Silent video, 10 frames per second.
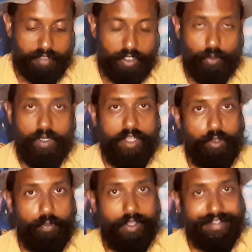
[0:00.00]
you would like to
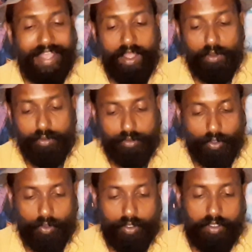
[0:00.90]
point out
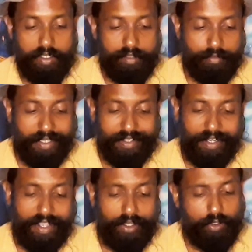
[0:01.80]
or
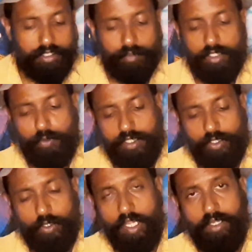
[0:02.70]
incorrect, or some situation
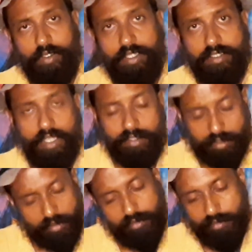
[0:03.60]
you'd like to discuss,
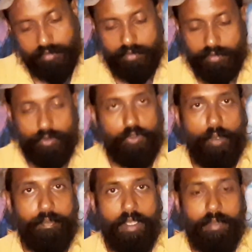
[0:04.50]

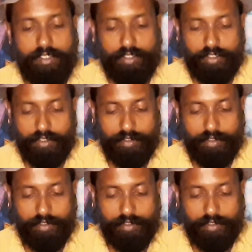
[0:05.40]
drop me a message.